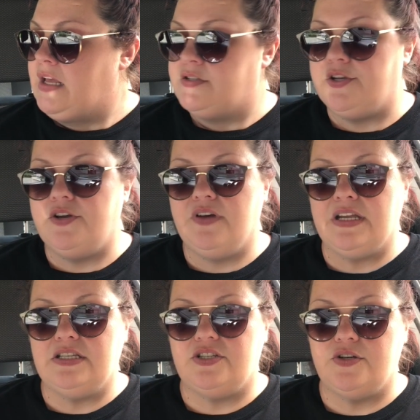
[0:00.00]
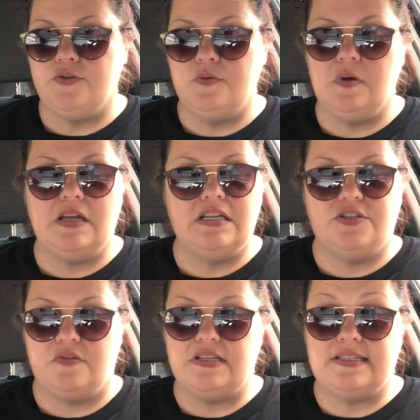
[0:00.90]
so you can do,
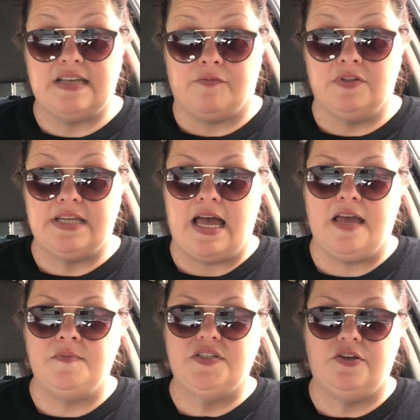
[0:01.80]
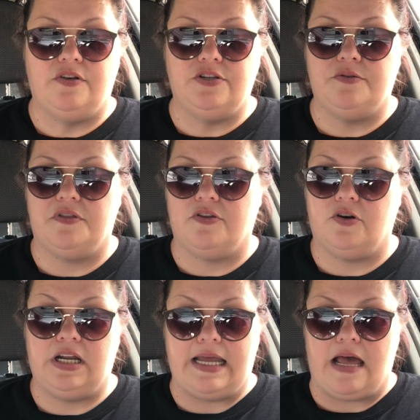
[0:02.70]
do this several times. You can do
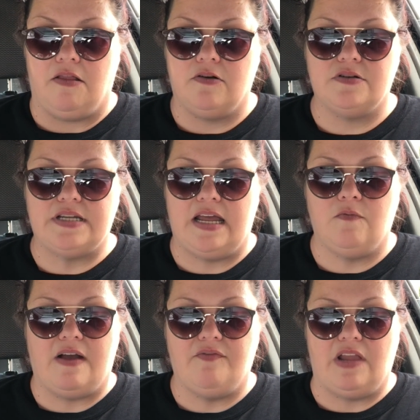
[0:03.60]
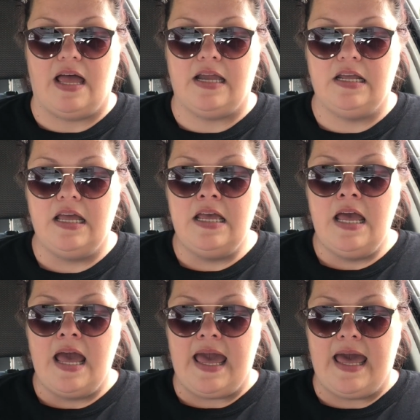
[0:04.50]
$30 in Revlon
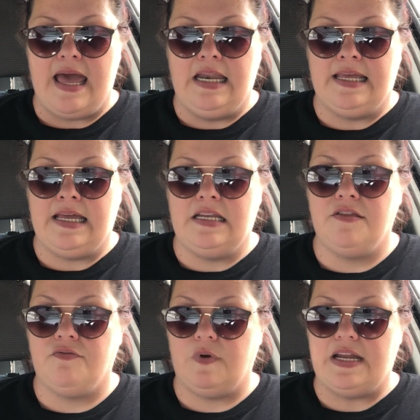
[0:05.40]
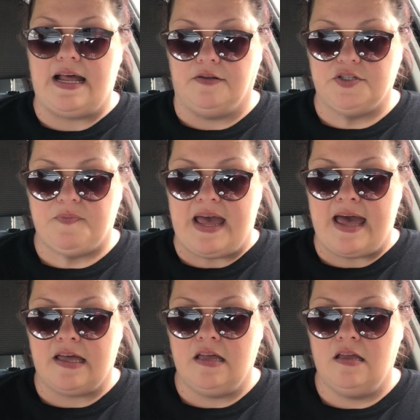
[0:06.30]
and get $3
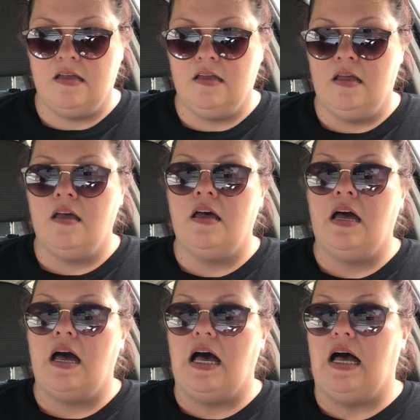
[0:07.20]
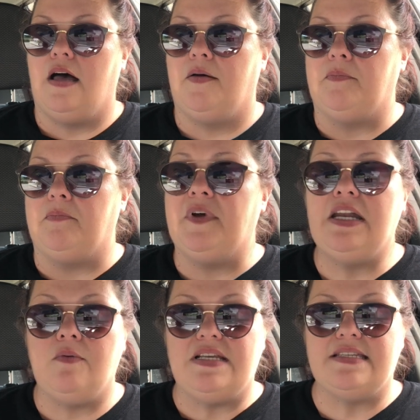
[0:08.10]
back. Um, but
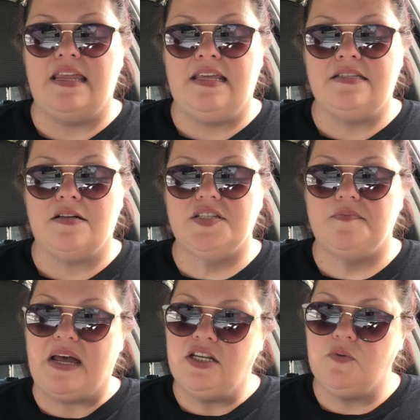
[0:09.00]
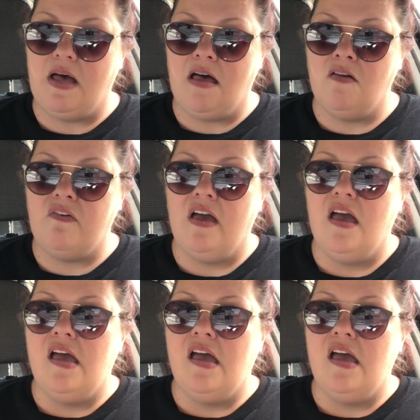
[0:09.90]
anyways, these are spend 12,